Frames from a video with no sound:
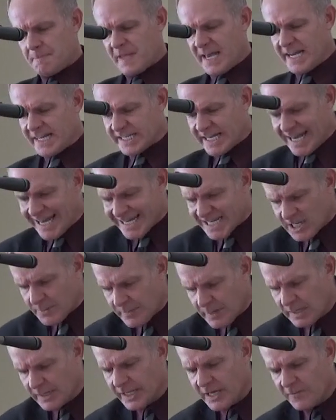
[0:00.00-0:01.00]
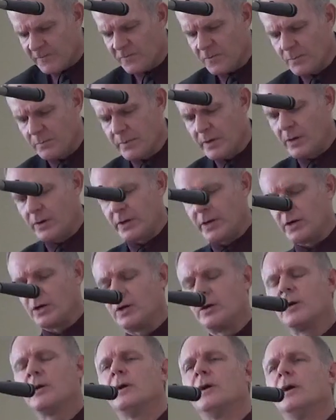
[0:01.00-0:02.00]
He's intimately
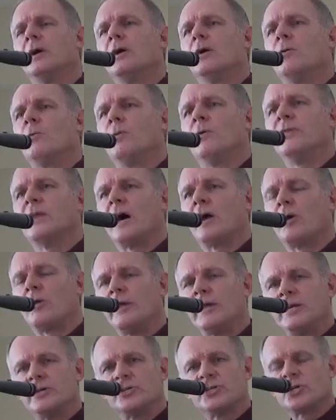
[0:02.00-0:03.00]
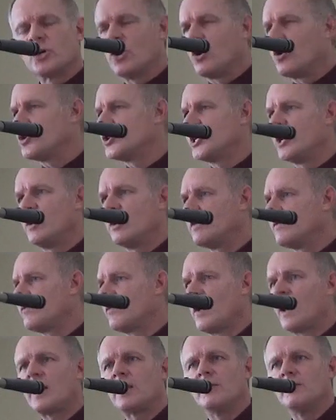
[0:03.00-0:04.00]
familiar with not only his church here in
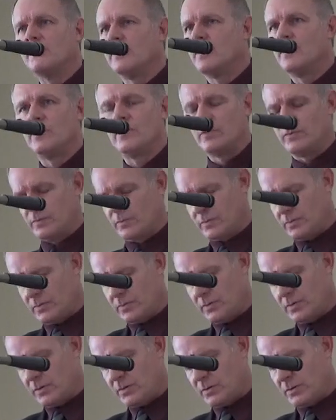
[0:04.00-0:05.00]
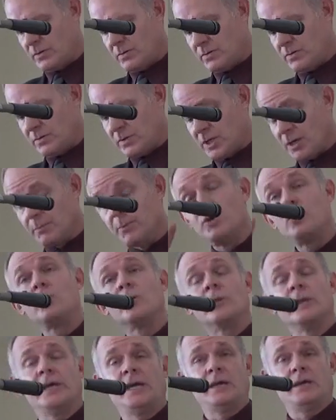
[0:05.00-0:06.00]
Franklinville,
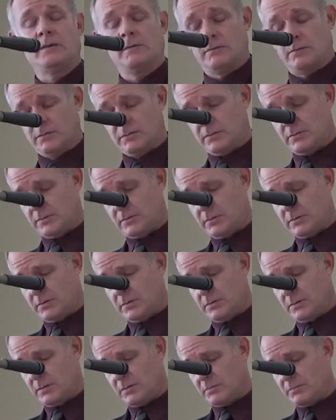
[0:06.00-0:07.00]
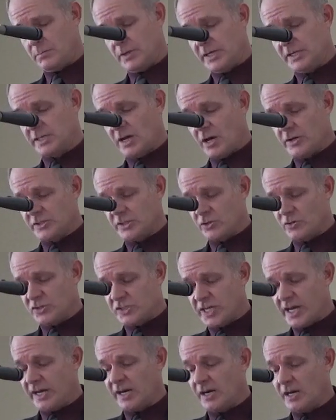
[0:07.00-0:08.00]
communally, but He's also
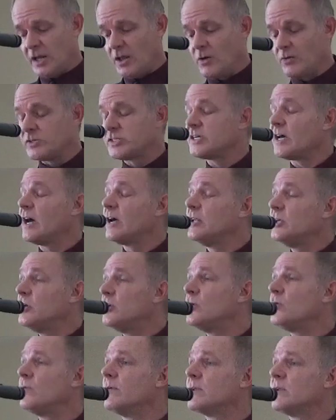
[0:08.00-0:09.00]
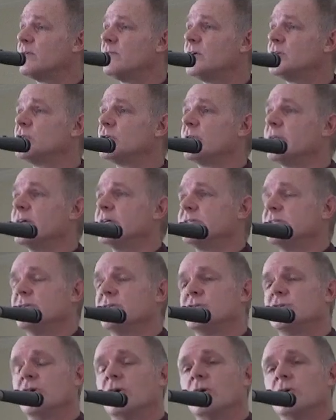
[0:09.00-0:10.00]
standing alongside you individually as
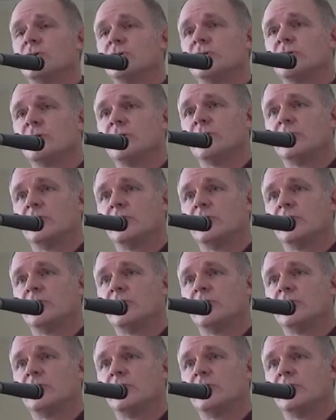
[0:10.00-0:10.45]
His church.